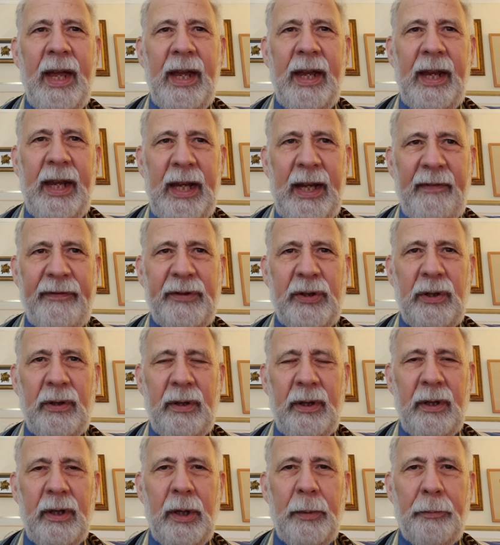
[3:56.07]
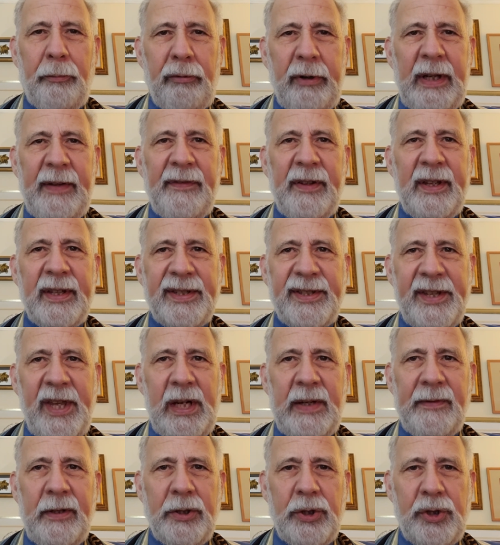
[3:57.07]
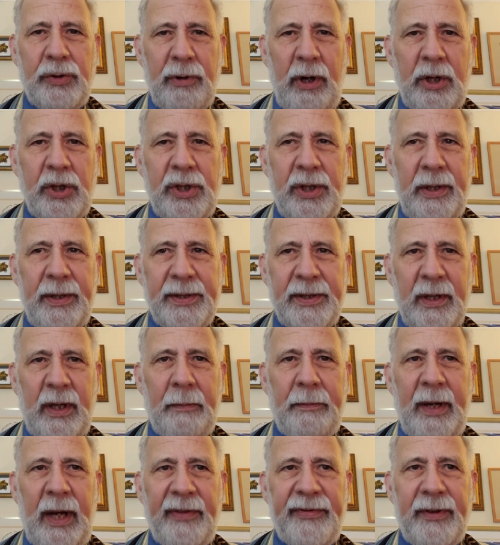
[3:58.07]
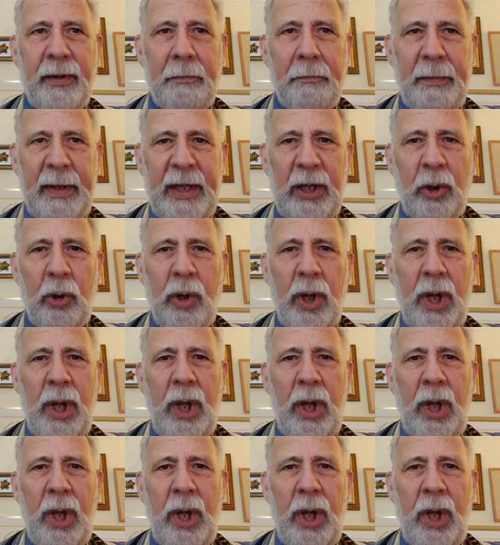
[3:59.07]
After a brief set of instructions about the meal,